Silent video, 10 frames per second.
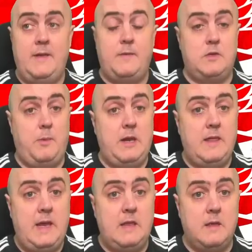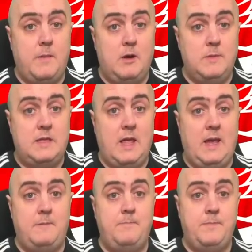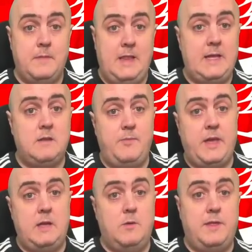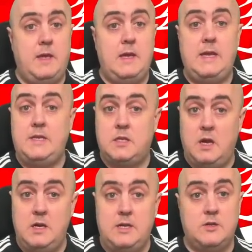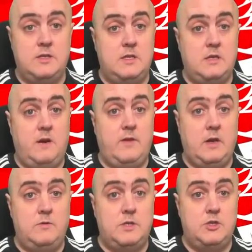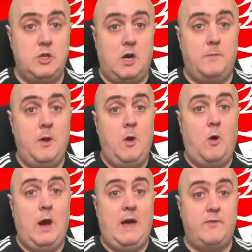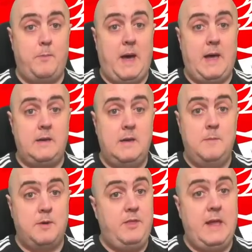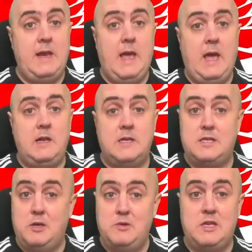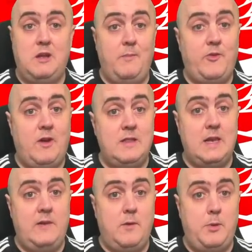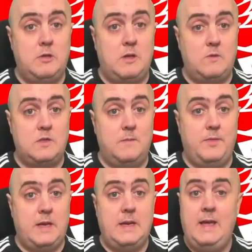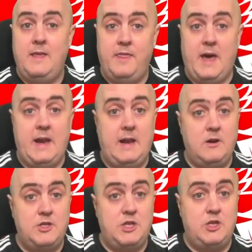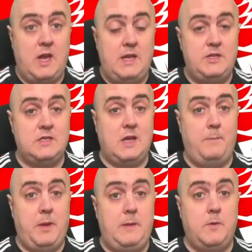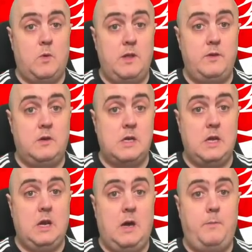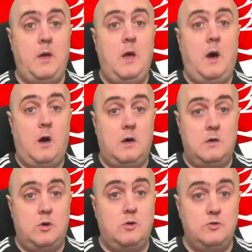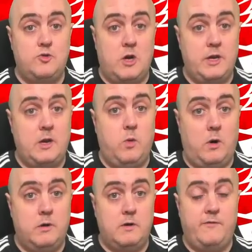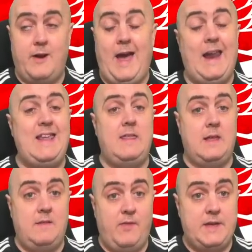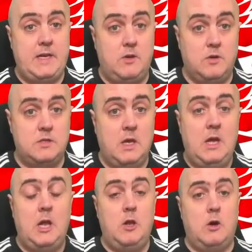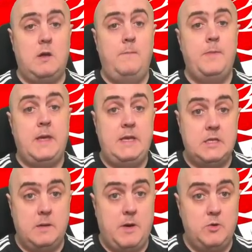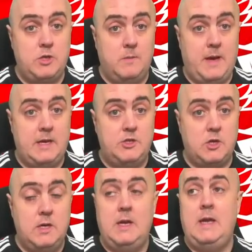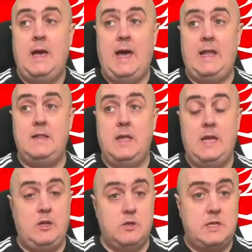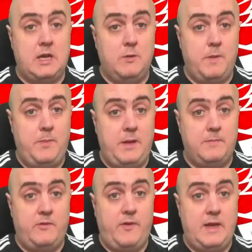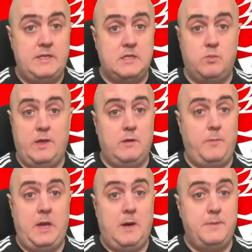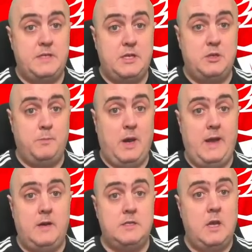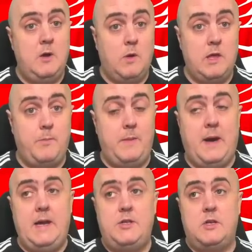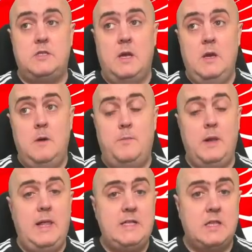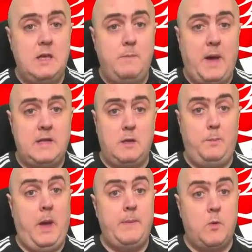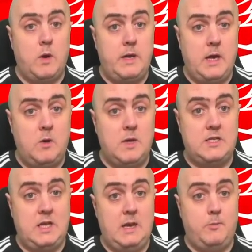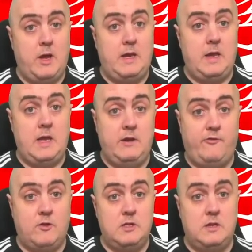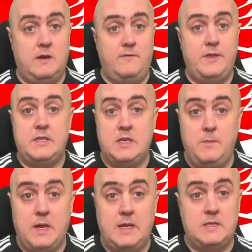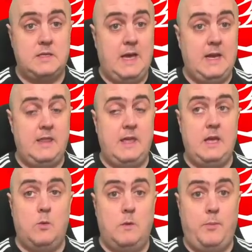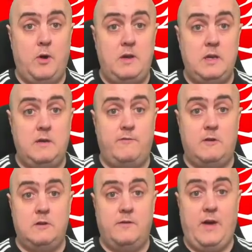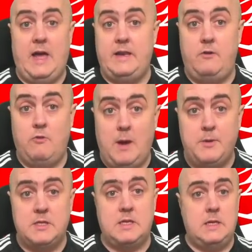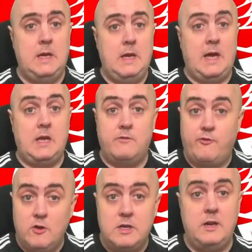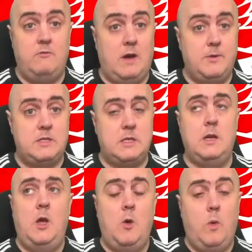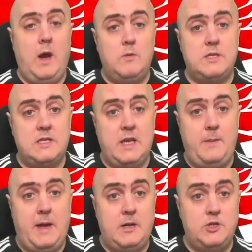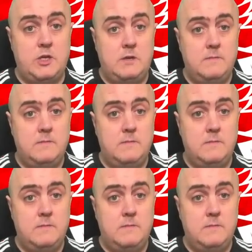it was a bit of the heat of the moment thing. Let them deal with it. He certainly doesn't deserve to lose his job or have a ban. But then again, soon as it comes around to Liverpool doing something, that energy changes and people want Jurgen Klopp hung, drawn, and quartered for anything that he does. Look, he's an emotional manager and he does get up in people's faces, whether it be opposition players, whether it be managers. But let's think back to Pep Guardiola celebrating in front of Tsimikas, and I think at one point in front of Andy Robertson and confronting Robertson. Where was the same energy?